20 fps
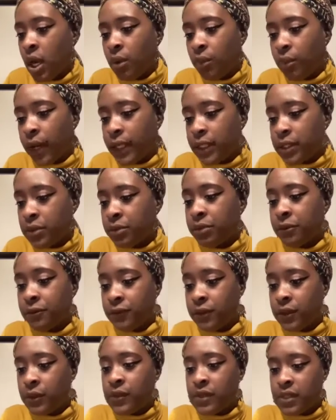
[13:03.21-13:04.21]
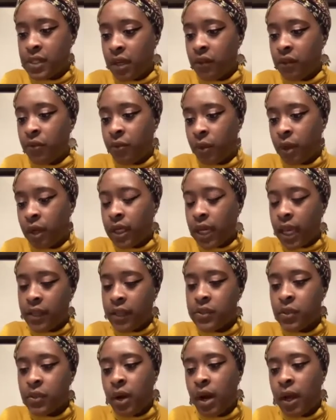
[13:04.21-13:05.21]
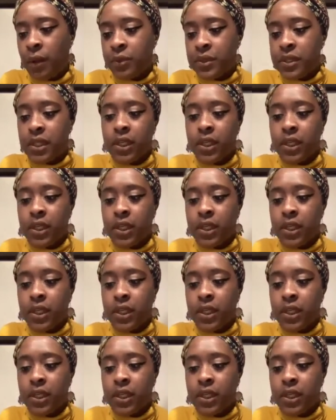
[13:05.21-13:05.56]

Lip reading: right to refuse safe work. And so I was